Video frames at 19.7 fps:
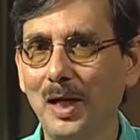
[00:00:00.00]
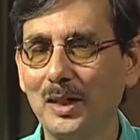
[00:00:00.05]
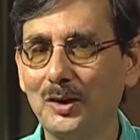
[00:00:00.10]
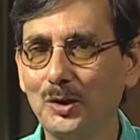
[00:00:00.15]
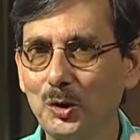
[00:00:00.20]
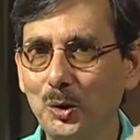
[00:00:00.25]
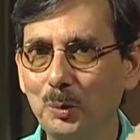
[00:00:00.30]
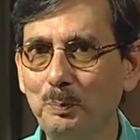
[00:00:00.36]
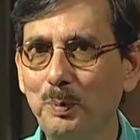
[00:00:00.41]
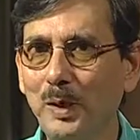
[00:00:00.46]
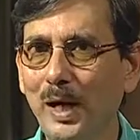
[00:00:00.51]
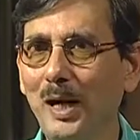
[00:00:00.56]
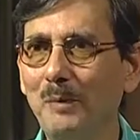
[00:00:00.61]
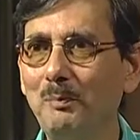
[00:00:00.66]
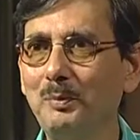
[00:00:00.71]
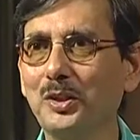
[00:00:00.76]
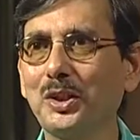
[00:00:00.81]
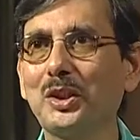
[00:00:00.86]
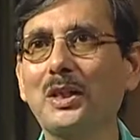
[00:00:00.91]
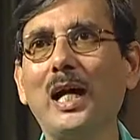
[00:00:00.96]
a
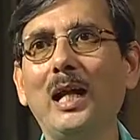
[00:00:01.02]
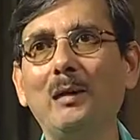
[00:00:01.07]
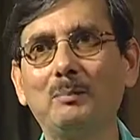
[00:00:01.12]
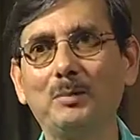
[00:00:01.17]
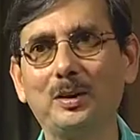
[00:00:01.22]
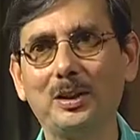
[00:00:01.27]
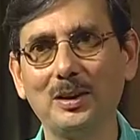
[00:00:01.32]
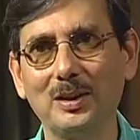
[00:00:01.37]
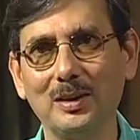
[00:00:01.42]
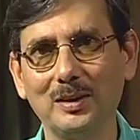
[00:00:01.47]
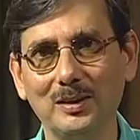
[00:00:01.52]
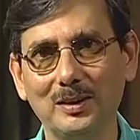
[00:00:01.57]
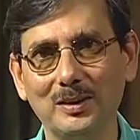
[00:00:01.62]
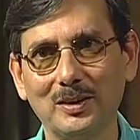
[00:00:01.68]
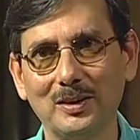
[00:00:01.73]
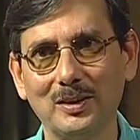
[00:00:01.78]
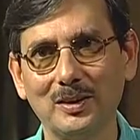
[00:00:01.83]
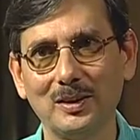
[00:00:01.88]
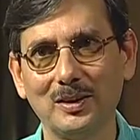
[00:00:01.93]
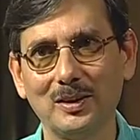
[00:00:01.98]
superb sculpture
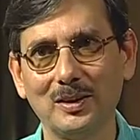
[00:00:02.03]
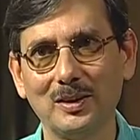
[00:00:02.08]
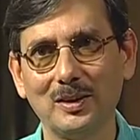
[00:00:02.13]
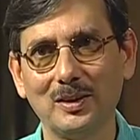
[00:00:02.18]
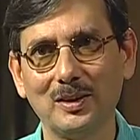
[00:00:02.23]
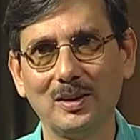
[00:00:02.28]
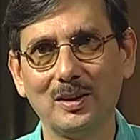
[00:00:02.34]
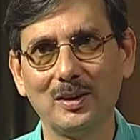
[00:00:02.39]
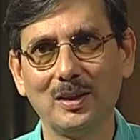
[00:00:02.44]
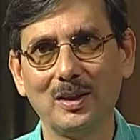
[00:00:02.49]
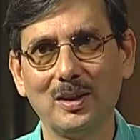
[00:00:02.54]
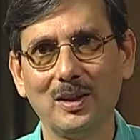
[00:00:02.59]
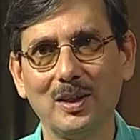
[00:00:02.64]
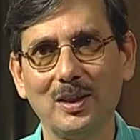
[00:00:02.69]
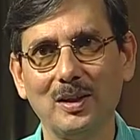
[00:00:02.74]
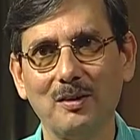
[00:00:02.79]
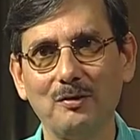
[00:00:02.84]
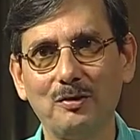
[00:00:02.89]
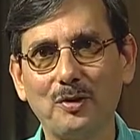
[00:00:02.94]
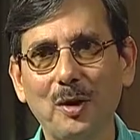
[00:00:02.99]

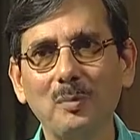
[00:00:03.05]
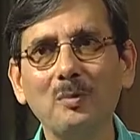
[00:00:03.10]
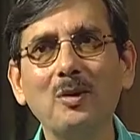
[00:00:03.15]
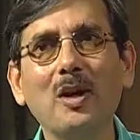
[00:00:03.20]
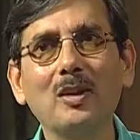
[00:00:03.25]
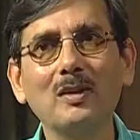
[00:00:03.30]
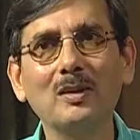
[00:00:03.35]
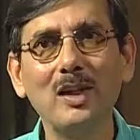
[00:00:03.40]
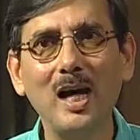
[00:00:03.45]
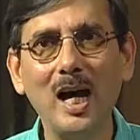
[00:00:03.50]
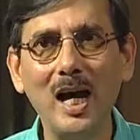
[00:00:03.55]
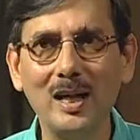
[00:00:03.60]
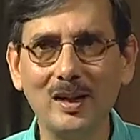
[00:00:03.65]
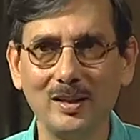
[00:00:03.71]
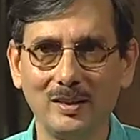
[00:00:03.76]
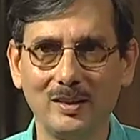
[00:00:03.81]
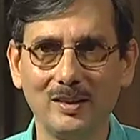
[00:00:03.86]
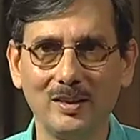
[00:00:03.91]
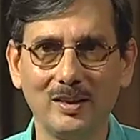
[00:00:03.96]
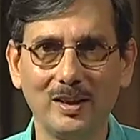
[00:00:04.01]
from
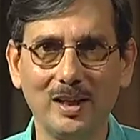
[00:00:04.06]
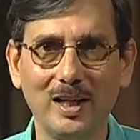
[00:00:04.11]
Gandhara